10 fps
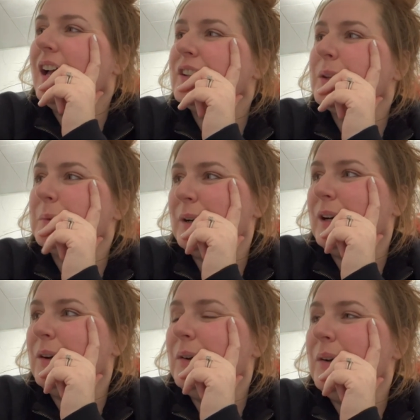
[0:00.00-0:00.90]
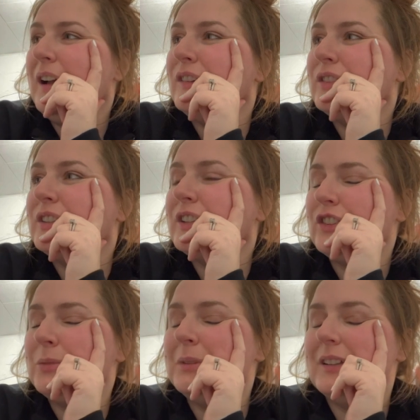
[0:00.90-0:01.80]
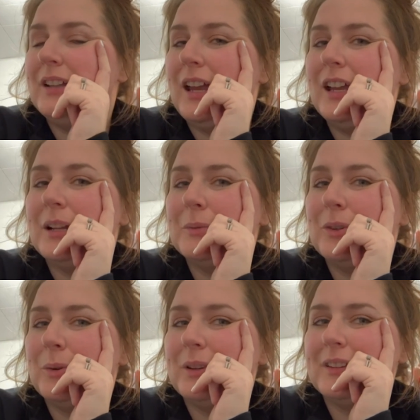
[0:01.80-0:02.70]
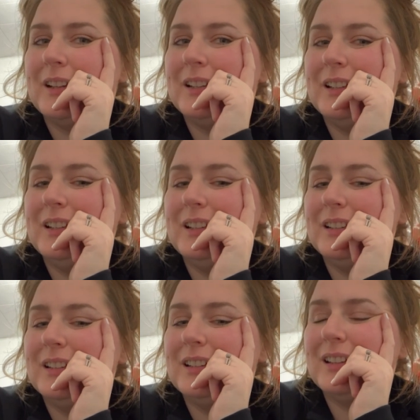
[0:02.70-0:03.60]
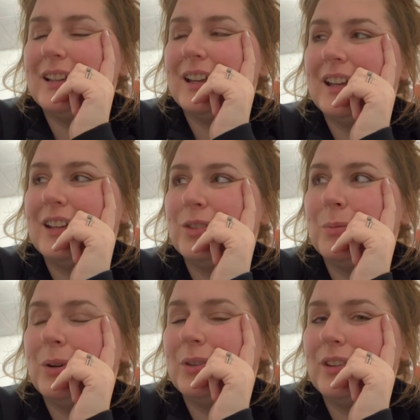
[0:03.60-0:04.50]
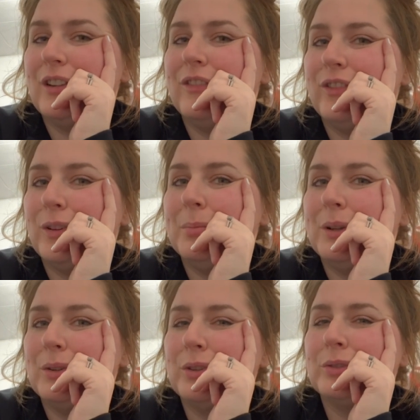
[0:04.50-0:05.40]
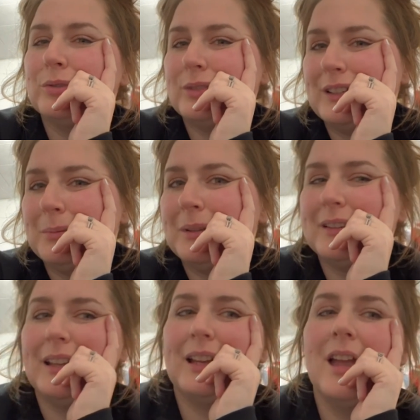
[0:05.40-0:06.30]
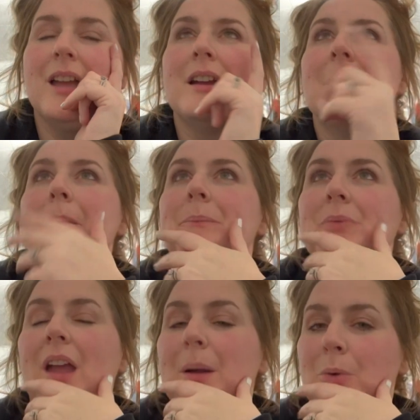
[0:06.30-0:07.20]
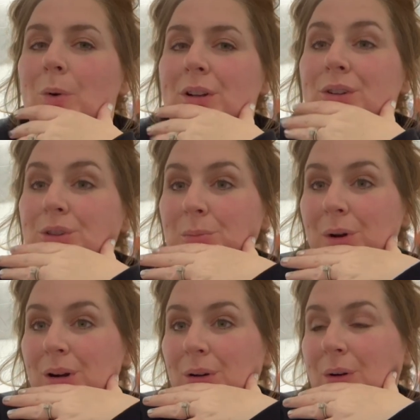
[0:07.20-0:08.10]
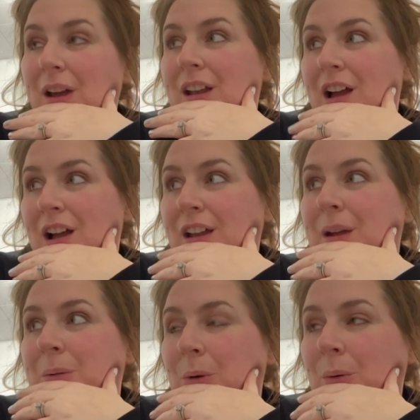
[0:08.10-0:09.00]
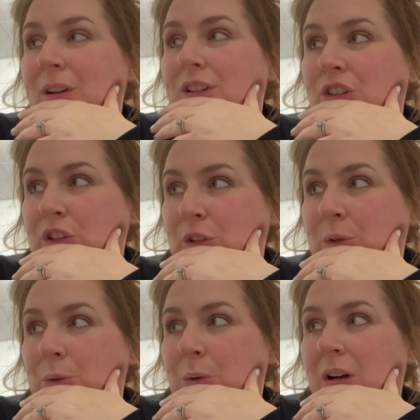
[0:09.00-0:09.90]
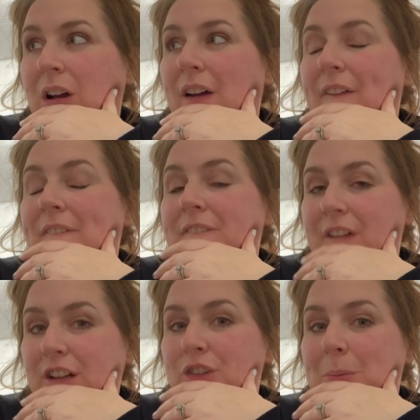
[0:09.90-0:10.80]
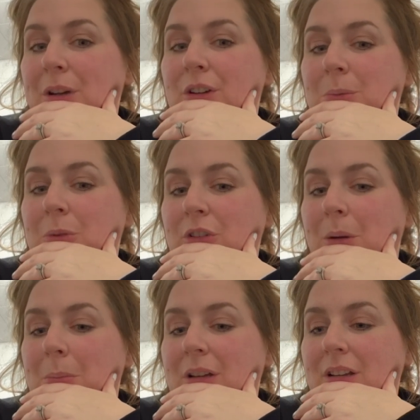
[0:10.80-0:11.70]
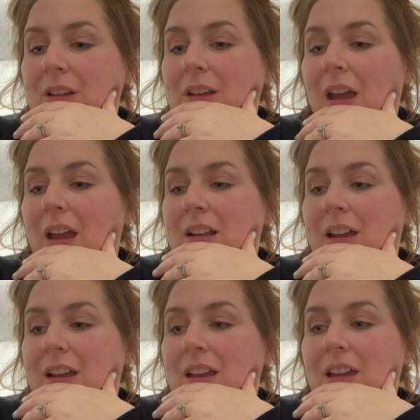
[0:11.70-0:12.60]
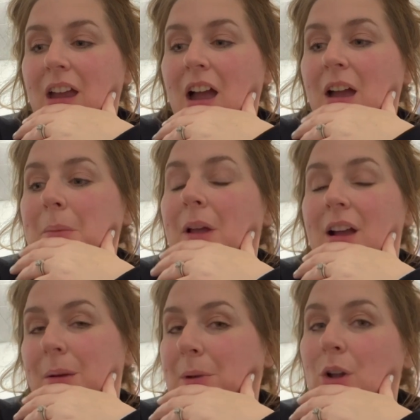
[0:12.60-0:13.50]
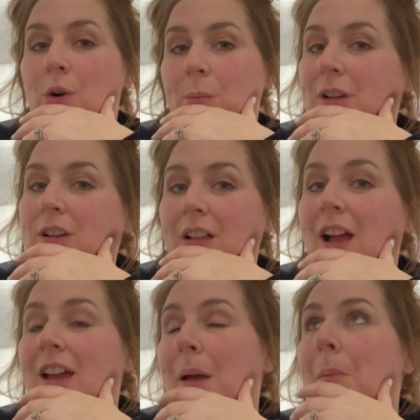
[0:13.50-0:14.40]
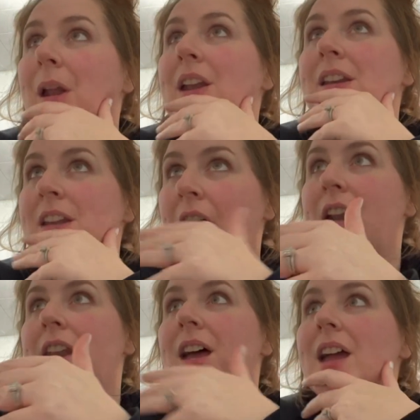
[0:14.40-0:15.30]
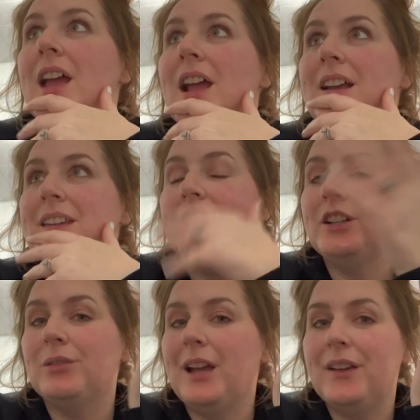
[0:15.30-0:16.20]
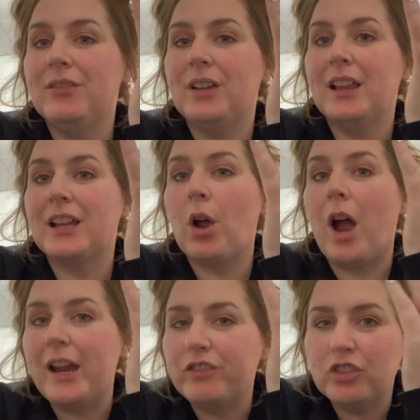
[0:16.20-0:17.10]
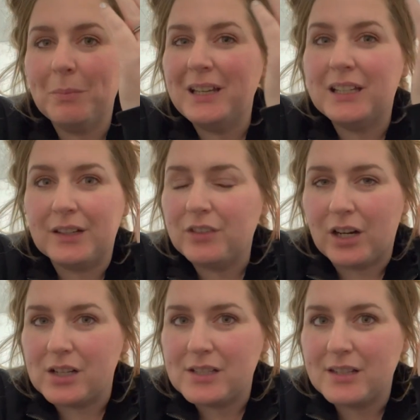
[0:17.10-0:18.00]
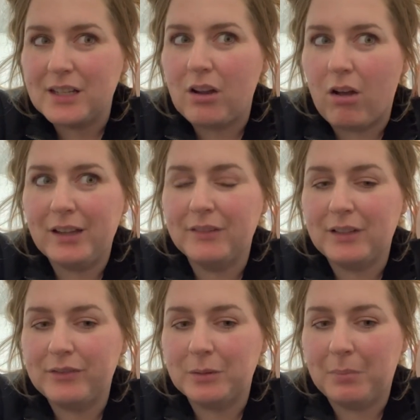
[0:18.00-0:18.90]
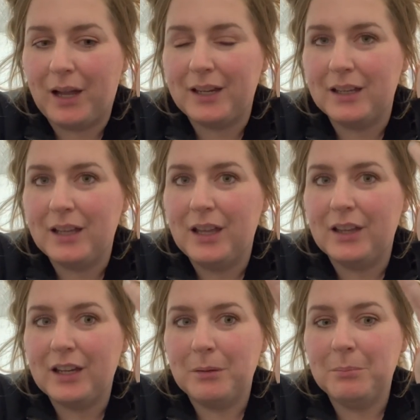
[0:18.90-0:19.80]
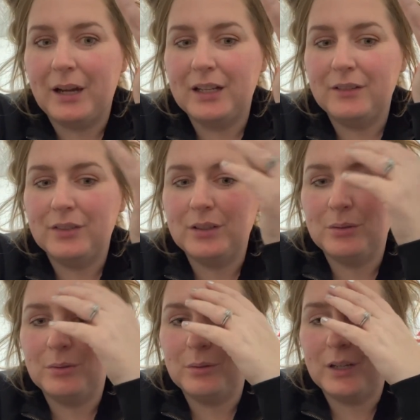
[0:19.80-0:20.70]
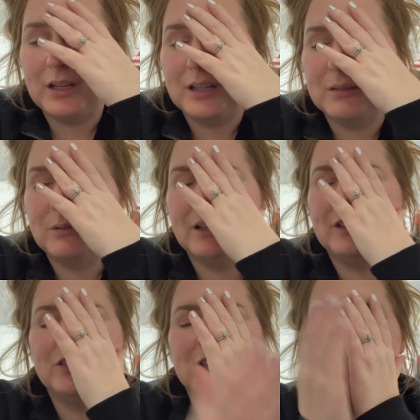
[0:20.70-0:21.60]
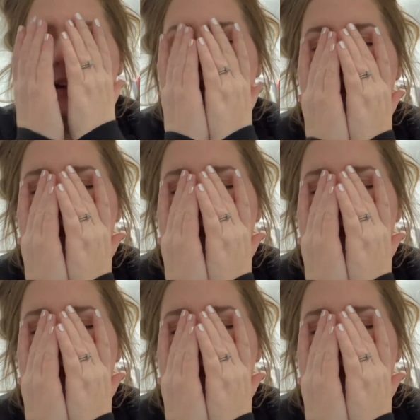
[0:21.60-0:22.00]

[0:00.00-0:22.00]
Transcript: tomorrow, I have such a busy day and I'm so excited. Like, tomorrow's like full-blown Christmas. Like, I'm going out tomorrow and I am going to finish my Christmas shopping. And like, I am not coming home until I am done. Because, like, I don't have, like, I have to just buy gift cards. That's, like, all I have left to buy. Like, I'm buying a few, well, I shouldn't say, I don't